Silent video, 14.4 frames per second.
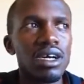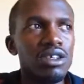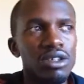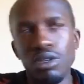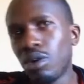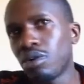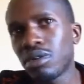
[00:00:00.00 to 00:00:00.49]

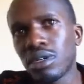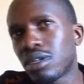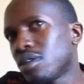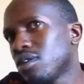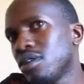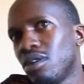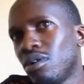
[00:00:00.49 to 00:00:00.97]
you don't,
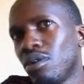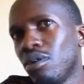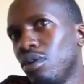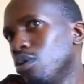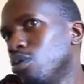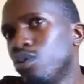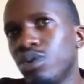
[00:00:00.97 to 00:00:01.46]
you know,
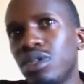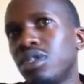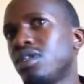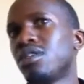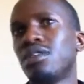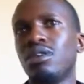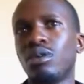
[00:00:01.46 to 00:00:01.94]

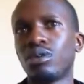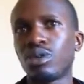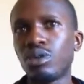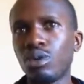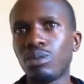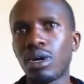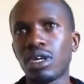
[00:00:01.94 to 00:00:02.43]
lose, you know,
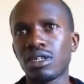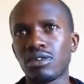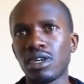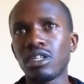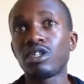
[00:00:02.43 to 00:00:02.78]
too much, right?